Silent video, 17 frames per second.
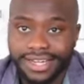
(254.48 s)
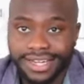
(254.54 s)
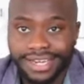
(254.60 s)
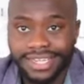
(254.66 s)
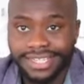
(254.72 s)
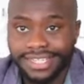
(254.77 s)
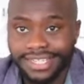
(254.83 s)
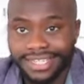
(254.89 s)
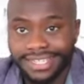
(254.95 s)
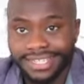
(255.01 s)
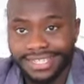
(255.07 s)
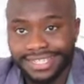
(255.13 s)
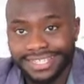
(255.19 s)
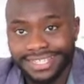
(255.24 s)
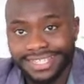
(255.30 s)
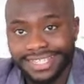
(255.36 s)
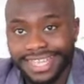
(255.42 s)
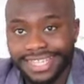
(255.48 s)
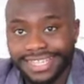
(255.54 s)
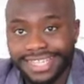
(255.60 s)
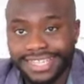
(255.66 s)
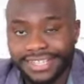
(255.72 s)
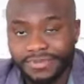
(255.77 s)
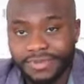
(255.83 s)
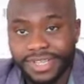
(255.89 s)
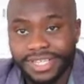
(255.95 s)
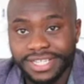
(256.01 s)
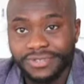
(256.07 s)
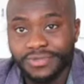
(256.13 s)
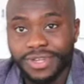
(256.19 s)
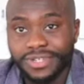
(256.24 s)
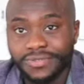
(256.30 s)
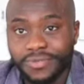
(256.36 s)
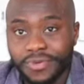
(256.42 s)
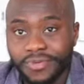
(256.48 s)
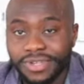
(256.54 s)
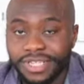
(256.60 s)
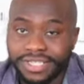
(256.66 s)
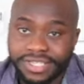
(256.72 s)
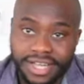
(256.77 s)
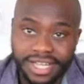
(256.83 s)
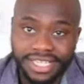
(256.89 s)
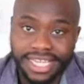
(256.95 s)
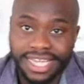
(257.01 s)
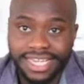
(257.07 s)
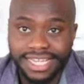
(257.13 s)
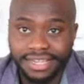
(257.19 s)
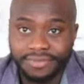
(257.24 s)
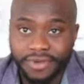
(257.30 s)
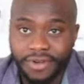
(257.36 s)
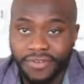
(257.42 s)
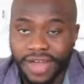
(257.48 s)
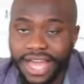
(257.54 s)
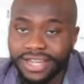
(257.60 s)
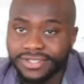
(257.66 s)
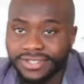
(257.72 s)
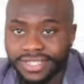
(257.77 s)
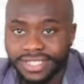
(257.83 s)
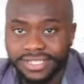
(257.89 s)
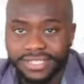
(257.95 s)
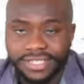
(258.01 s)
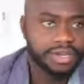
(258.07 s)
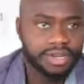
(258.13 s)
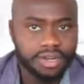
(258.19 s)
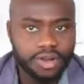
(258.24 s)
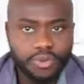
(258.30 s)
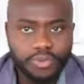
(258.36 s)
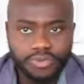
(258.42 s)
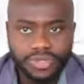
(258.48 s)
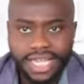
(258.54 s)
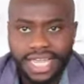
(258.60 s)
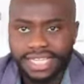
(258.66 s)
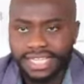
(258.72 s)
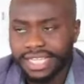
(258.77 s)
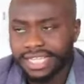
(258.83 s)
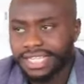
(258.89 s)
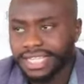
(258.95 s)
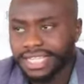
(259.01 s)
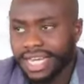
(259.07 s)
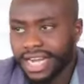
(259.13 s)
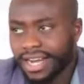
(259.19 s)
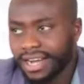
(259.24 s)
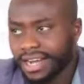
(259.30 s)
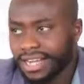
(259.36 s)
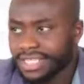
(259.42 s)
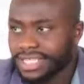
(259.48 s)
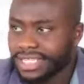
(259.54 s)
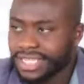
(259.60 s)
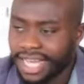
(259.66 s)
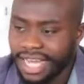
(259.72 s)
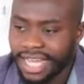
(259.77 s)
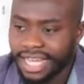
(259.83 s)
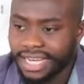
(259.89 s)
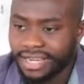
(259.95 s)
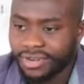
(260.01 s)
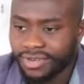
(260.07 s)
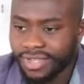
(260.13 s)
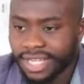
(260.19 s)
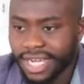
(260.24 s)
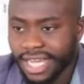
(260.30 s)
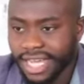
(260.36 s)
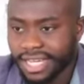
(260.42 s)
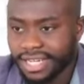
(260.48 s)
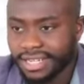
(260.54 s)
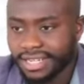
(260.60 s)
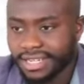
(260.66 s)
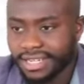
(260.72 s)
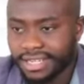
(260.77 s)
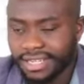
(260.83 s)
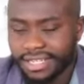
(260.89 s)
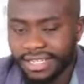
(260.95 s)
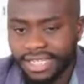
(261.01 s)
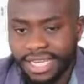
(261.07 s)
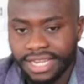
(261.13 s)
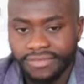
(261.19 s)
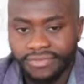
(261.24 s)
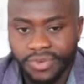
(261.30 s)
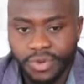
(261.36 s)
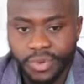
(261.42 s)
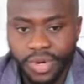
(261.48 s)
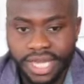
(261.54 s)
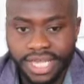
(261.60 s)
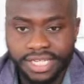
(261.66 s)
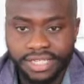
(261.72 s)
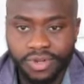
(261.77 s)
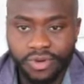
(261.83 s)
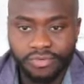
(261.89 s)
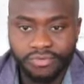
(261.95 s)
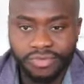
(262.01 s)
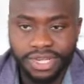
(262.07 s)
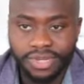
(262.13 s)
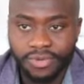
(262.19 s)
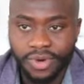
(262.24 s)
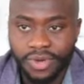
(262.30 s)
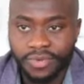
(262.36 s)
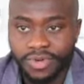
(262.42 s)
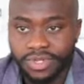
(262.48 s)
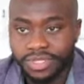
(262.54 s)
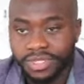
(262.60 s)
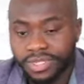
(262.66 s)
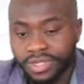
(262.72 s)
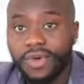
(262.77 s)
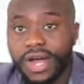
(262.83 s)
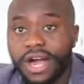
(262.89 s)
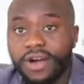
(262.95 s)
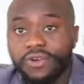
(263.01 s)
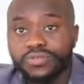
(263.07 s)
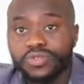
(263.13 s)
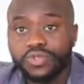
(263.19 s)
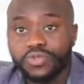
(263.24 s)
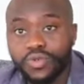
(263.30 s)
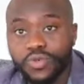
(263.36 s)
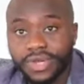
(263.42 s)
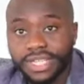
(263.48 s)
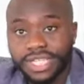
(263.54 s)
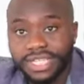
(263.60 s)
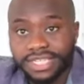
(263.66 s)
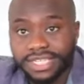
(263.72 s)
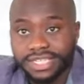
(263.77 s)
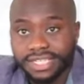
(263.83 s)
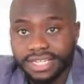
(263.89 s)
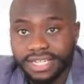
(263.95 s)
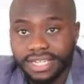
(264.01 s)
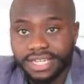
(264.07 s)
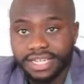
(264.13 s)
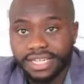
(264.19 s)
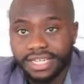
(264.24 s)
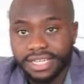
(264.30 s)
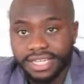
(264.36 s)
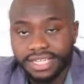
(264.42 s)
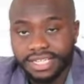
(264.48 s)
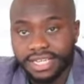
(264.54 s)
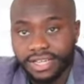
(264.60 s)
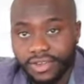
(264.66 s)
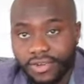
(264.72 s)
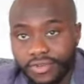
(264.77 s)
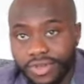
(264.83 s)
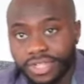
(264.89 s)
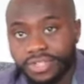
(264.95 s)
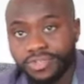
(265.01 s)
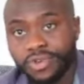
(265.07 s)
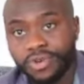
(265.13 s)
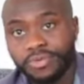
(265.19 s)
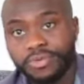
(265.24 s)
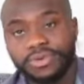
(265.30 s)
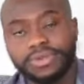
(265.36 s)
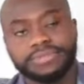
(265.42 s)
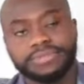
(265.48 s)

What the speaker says: listen, there needs to be a situation where we need to start taking a bit of action. Couple of days I see that, this guy, it looks like delivery work is not really what he wants to do. While I was doing this security job,